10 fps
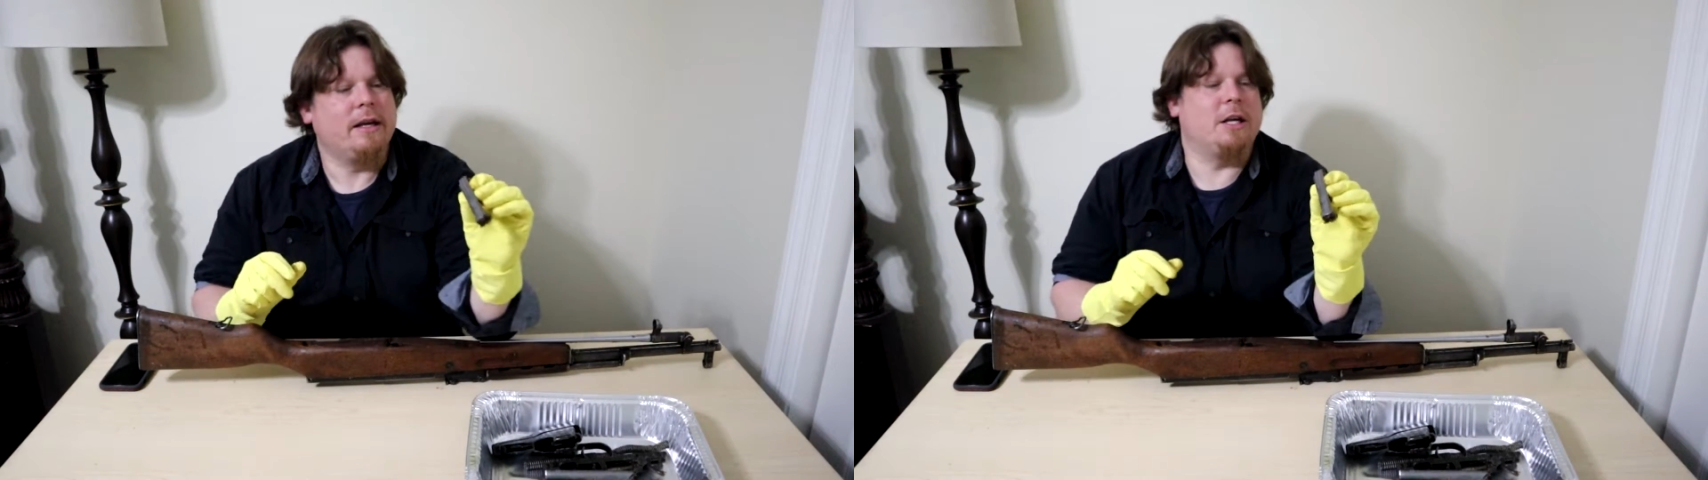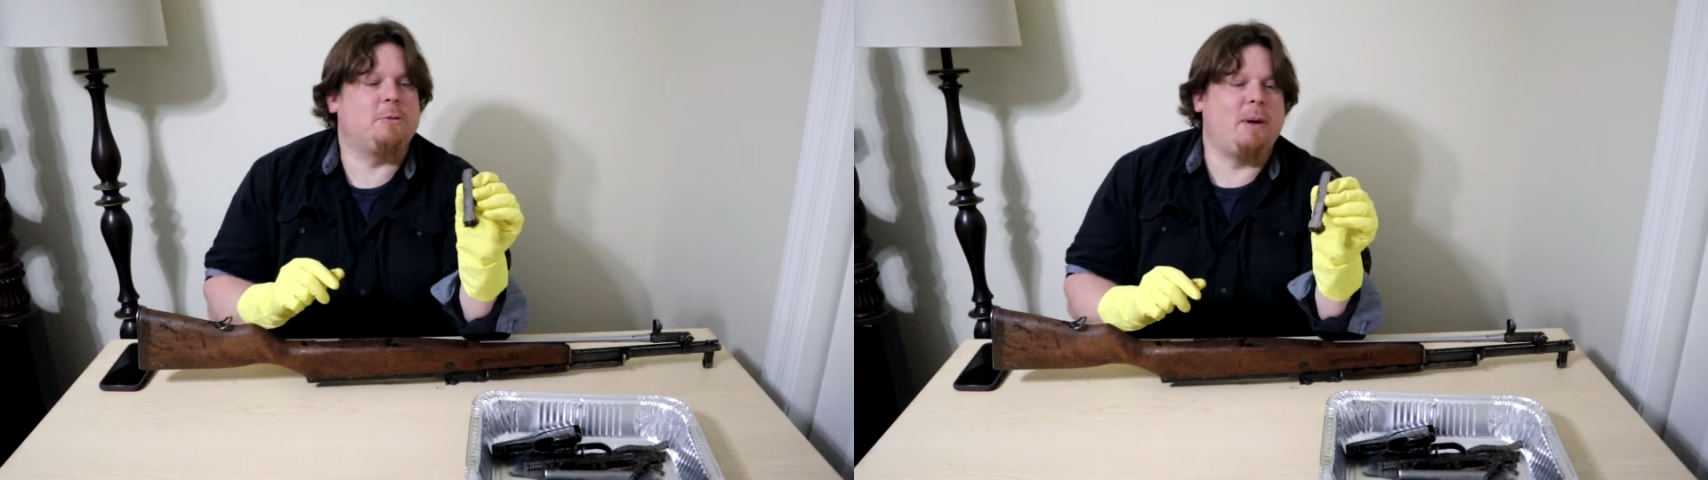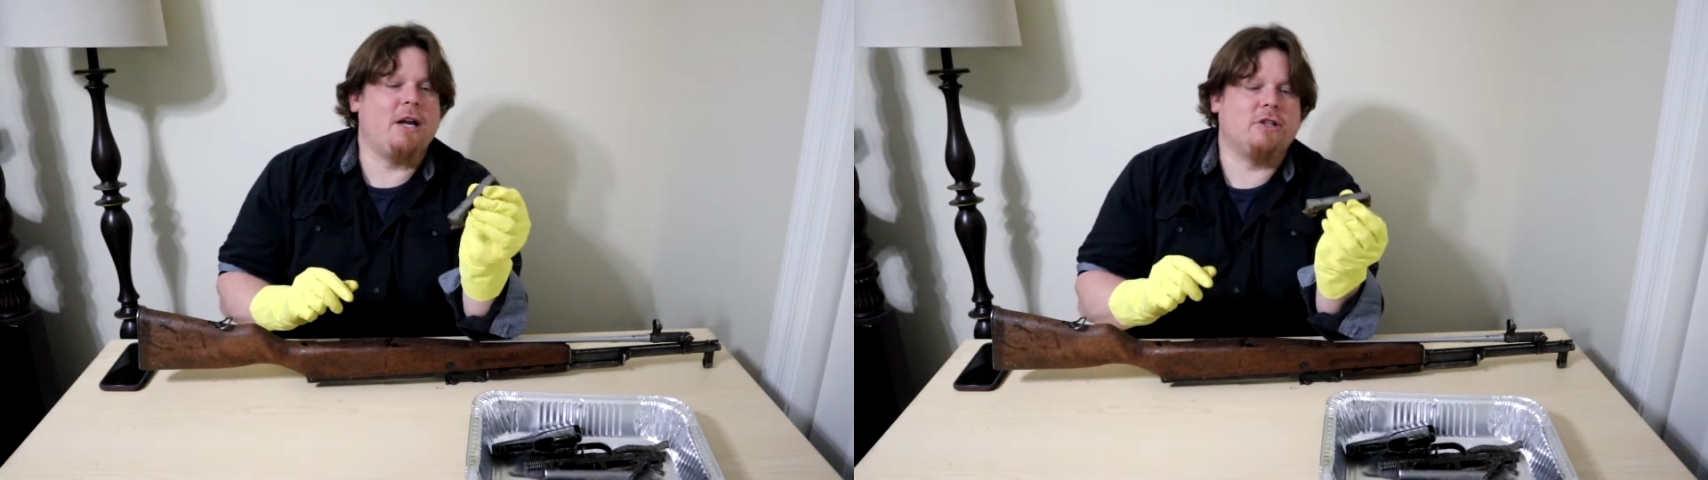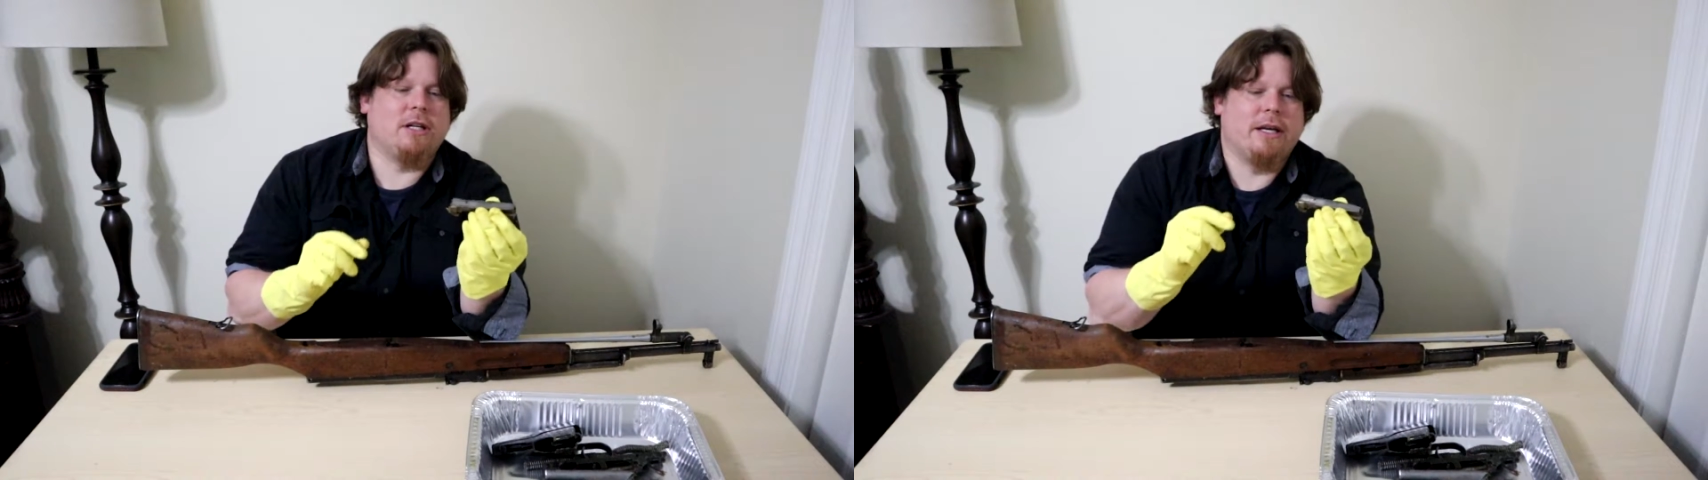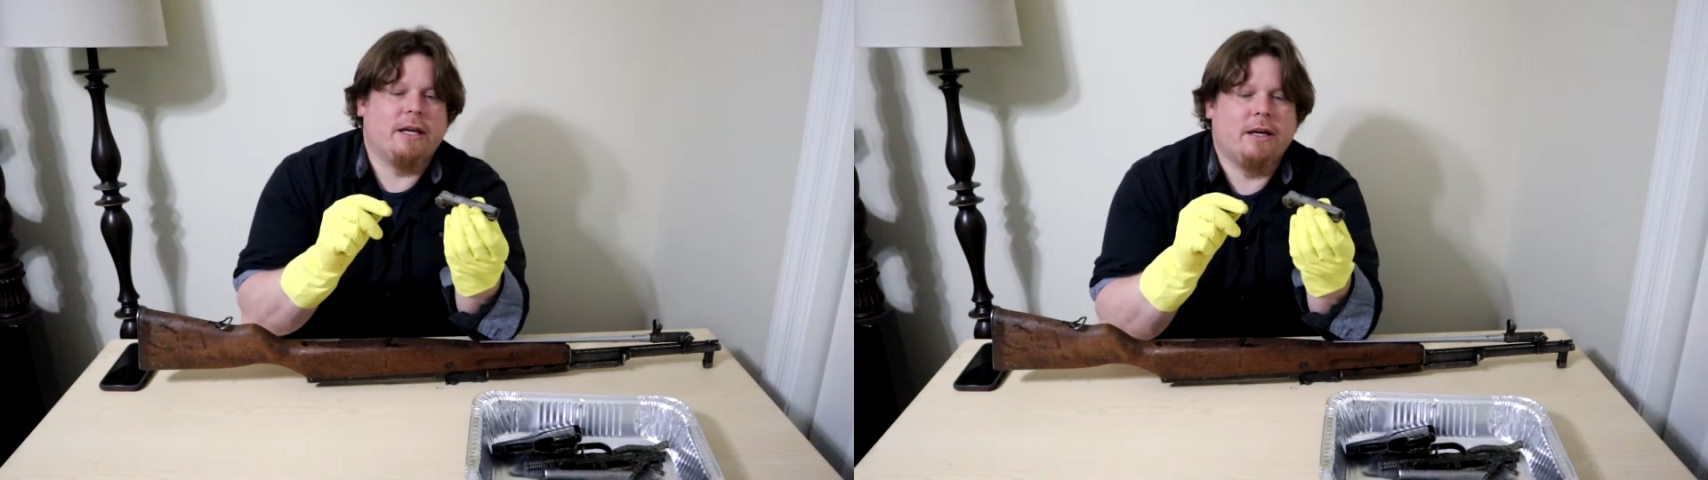
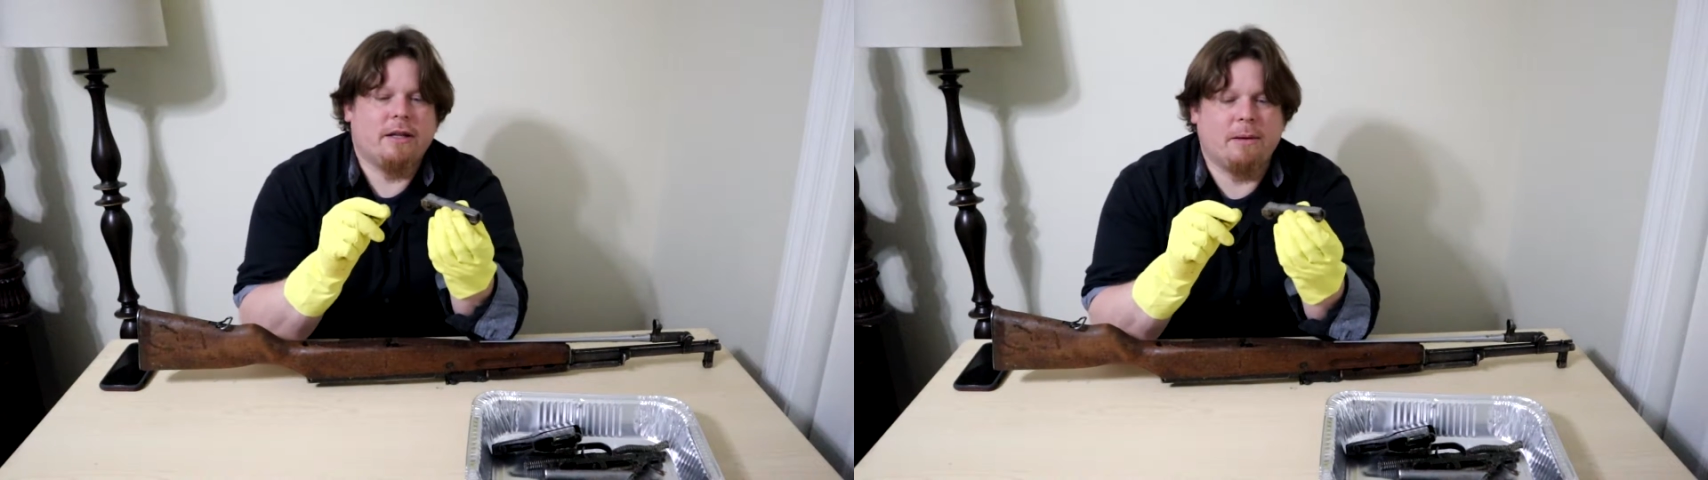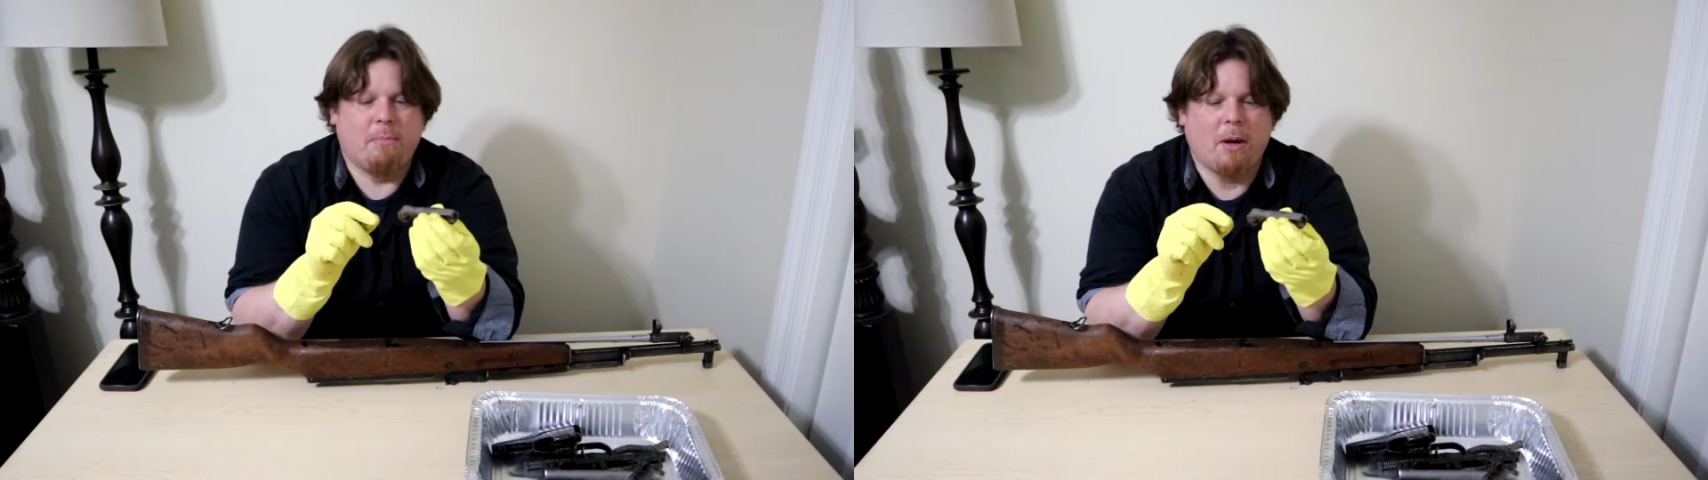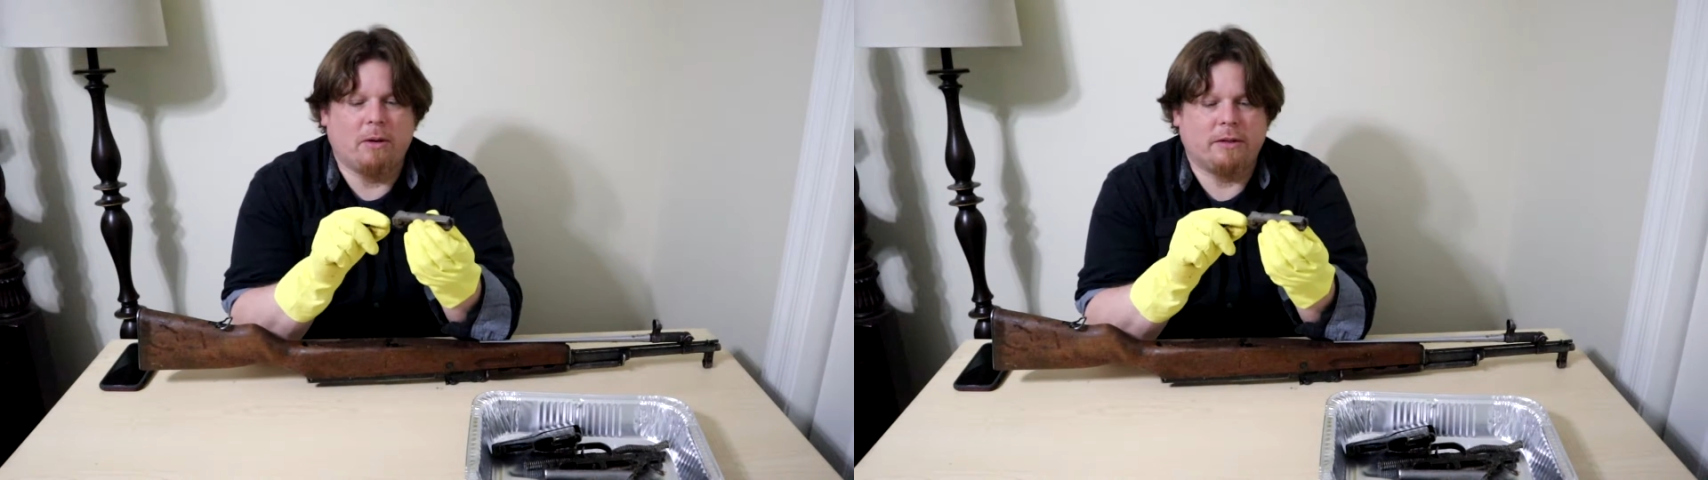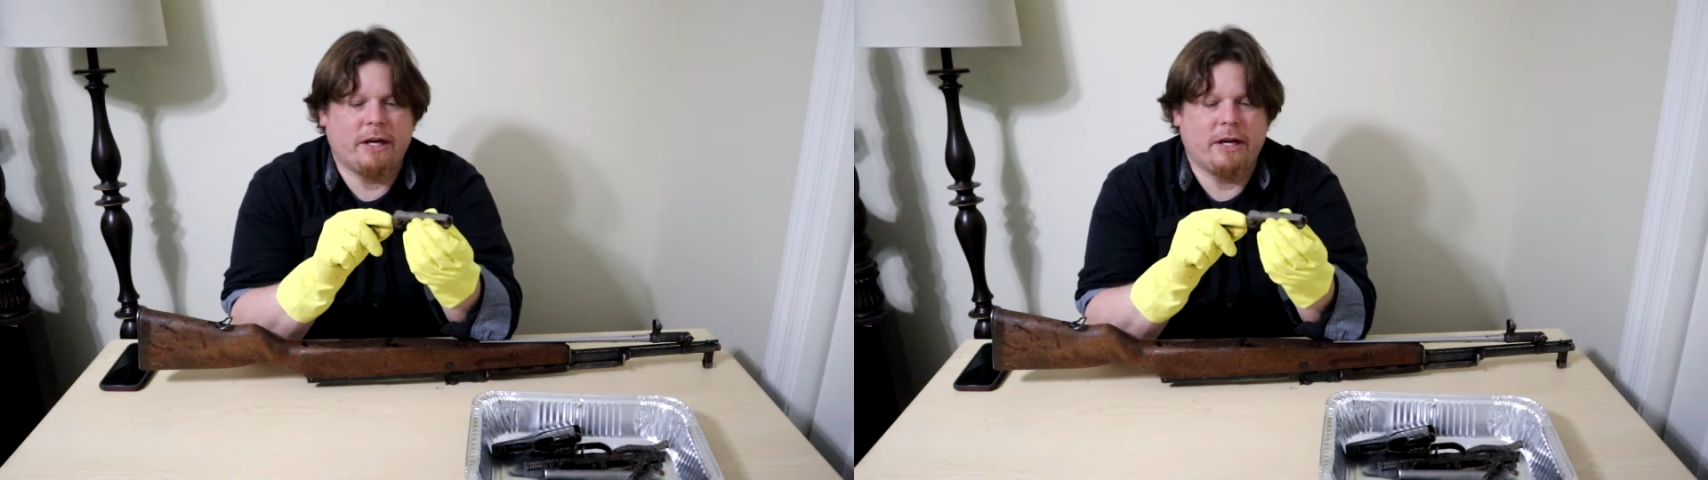Especially the bolt